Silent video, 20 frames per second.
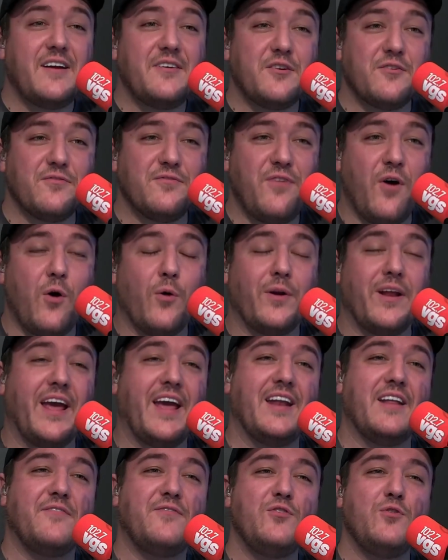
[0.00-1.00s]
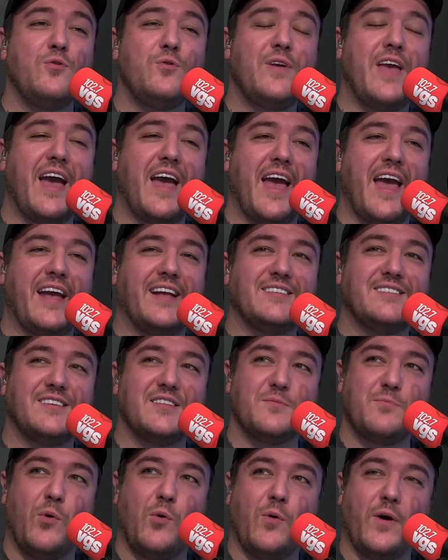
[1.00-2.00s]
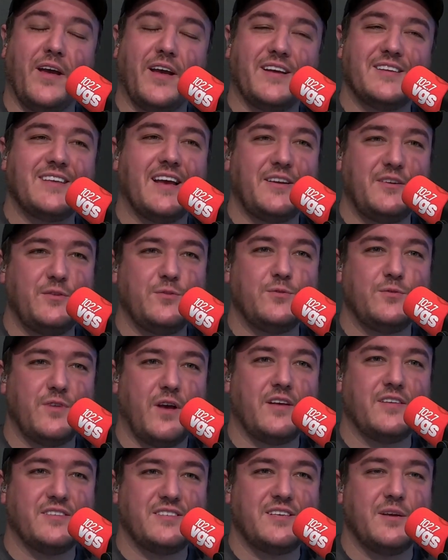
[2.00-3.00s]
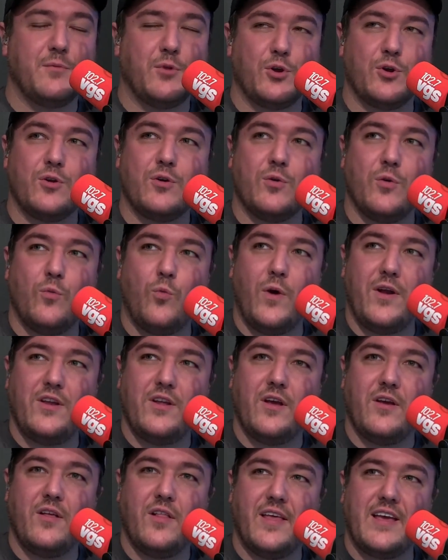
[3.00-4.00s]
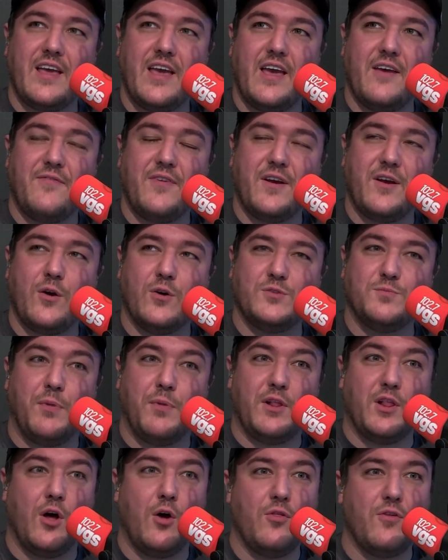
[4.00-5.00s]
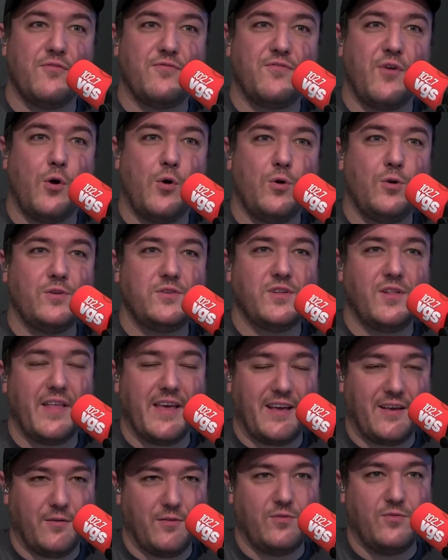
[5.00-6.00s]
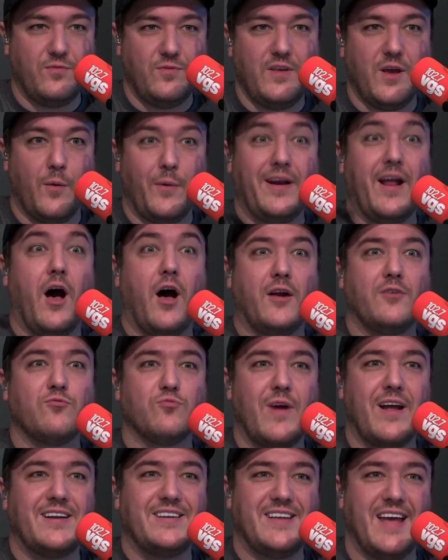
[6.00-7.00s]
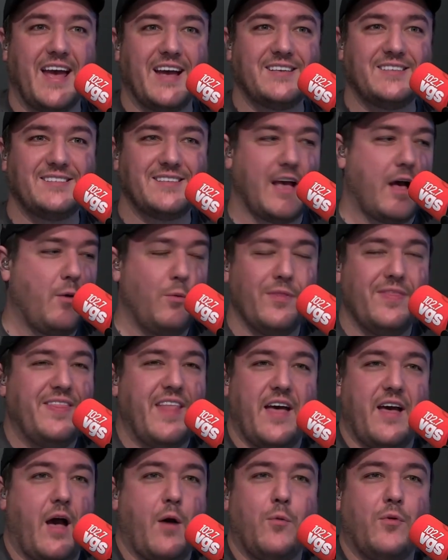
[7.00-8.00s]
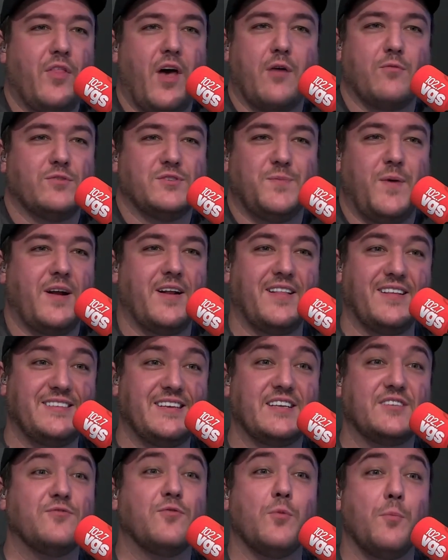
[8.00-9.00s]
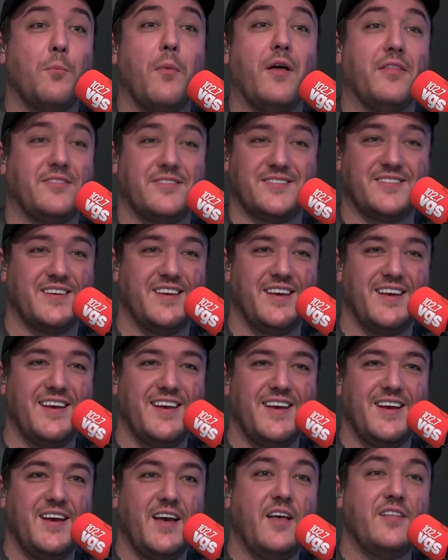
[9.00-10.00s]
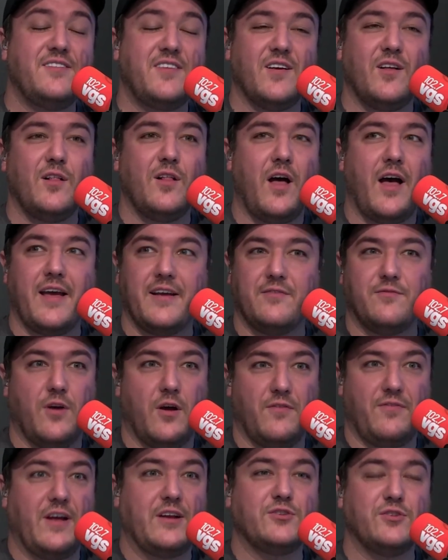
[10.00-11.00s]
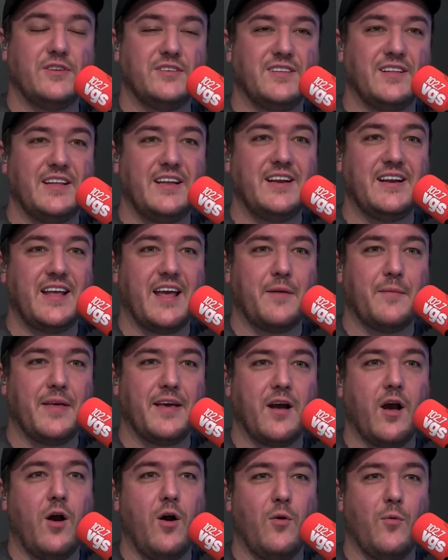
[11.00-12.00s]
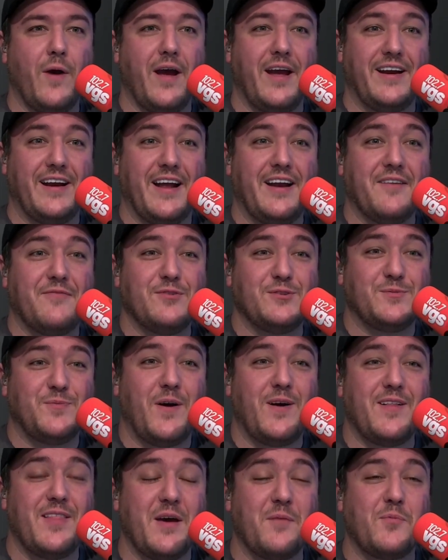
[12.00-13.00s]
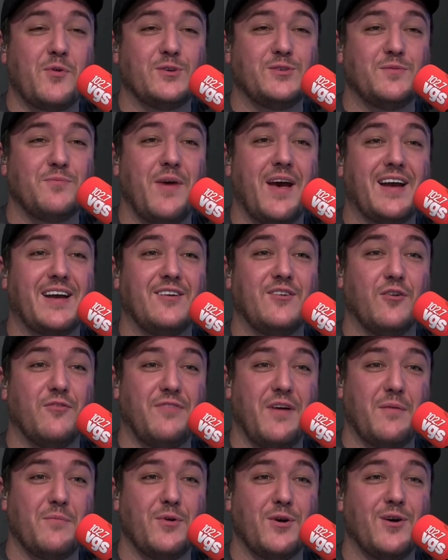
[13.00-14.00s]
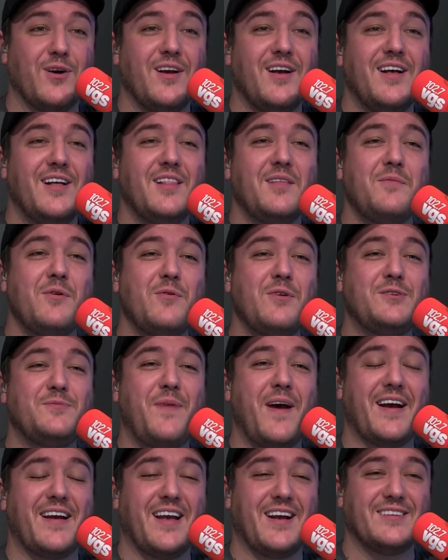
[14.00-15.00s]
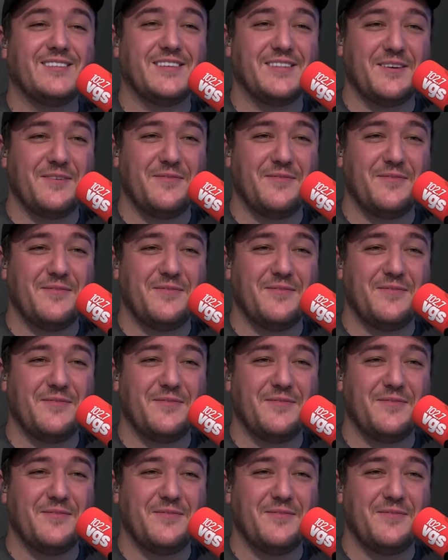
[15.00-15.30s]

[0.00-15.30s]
your phone, and if you get aimed to the point, because I do similar, if it goes below the fold, like, you know, an unread text, I will not respond to that text for months until I eventually delete it again. I'm like, oh wait, I never responded to that person back in November. Let me reach back out to them.